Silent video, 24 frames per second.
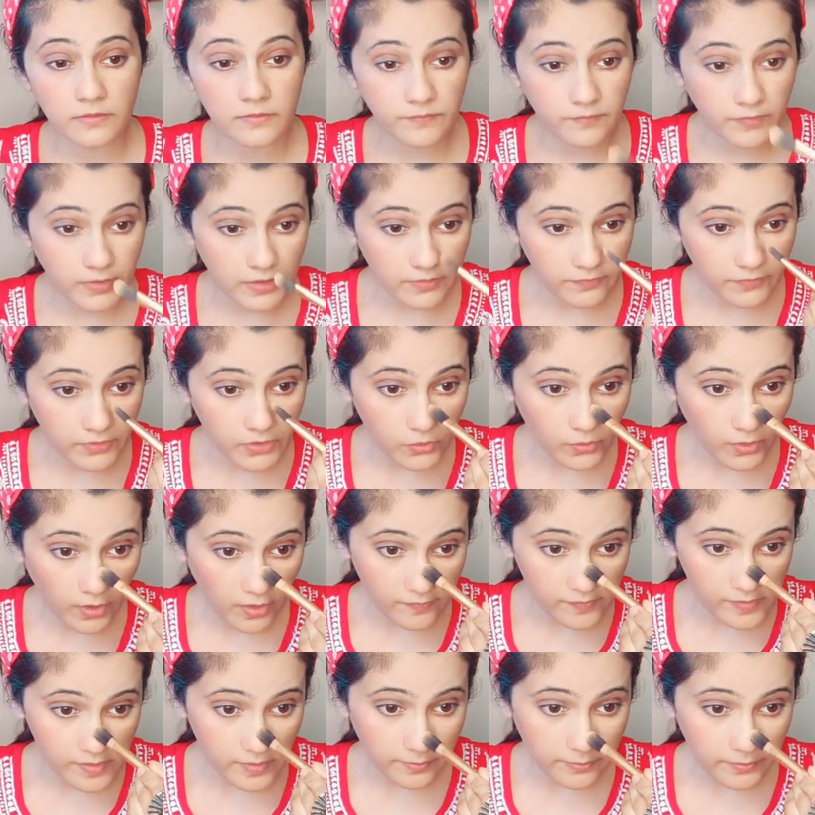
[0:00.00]
Wherever you
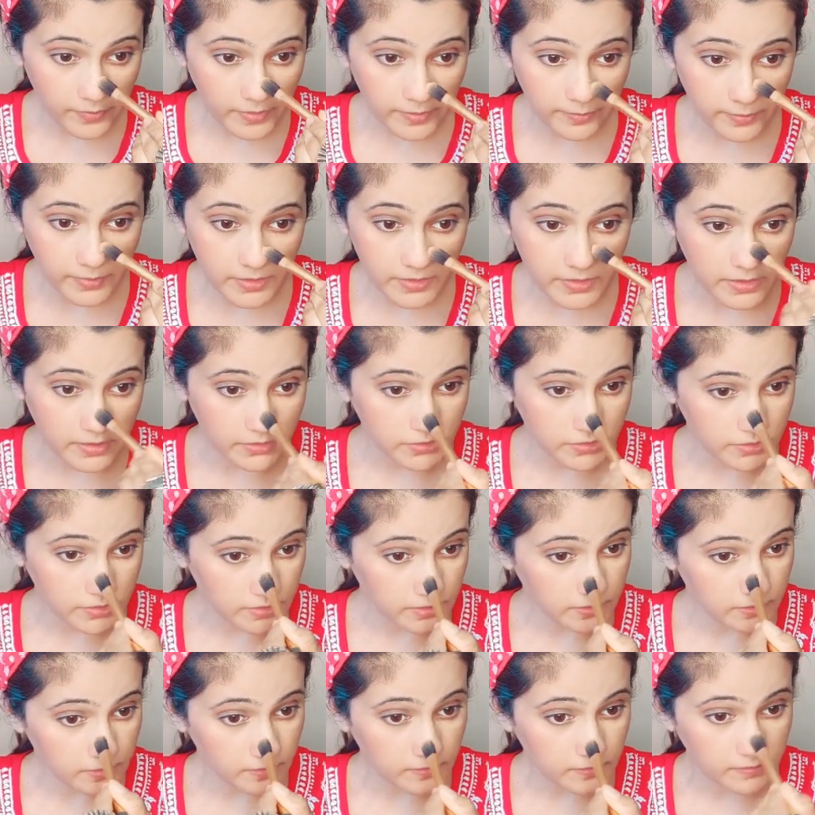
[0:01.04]
have some
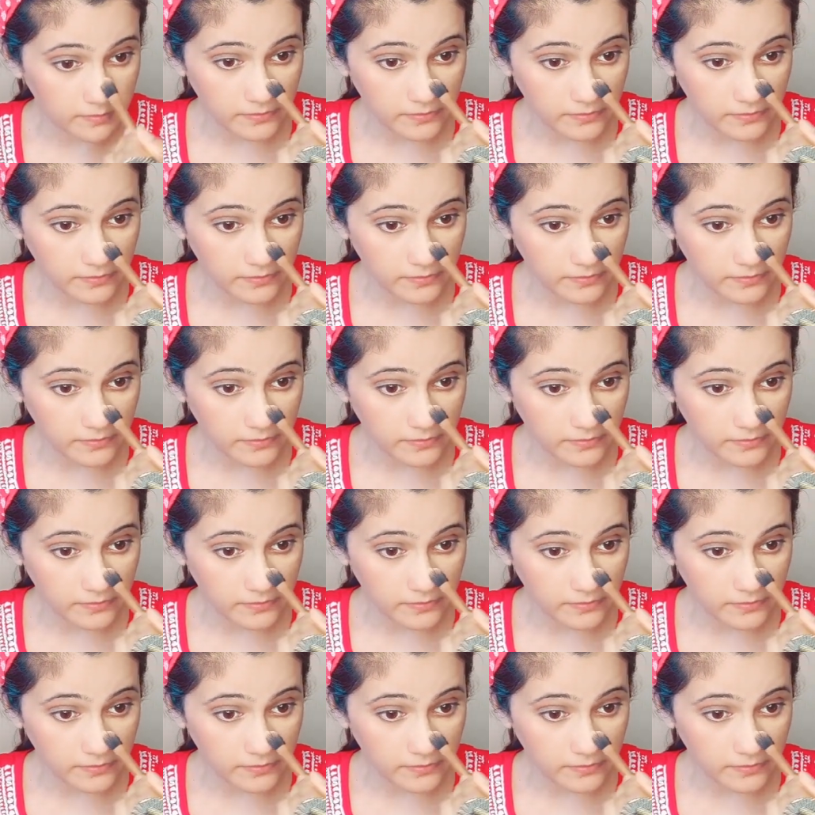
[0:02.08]
pigmentation